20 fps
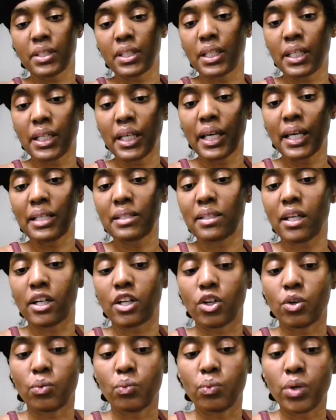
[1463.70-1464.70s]
It has like
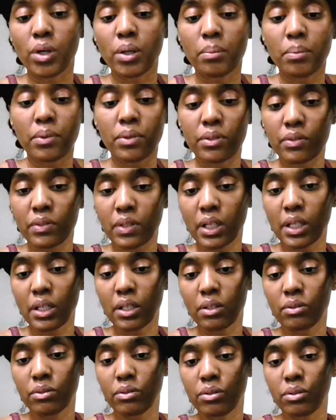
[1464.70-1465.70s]
a rubber
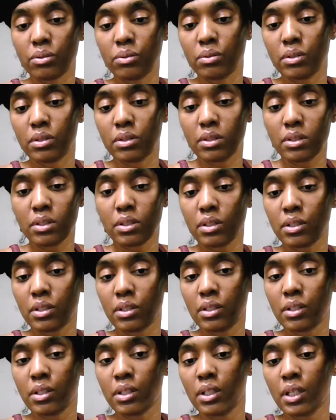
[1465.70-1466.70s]
sound to it,
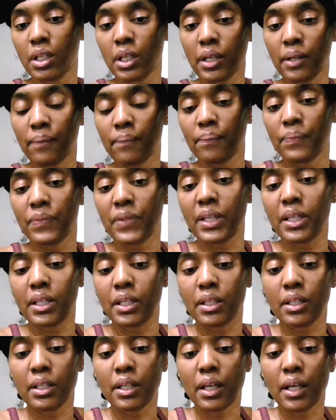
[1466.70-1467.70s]

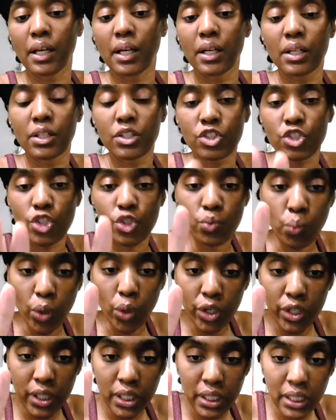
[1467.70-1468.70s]
and just
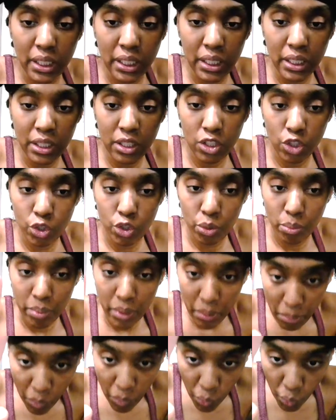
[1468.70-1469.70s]
working it in a little
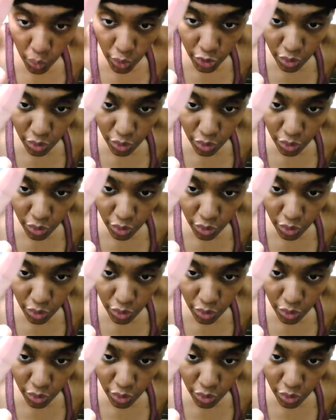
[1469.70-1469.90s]
bit more,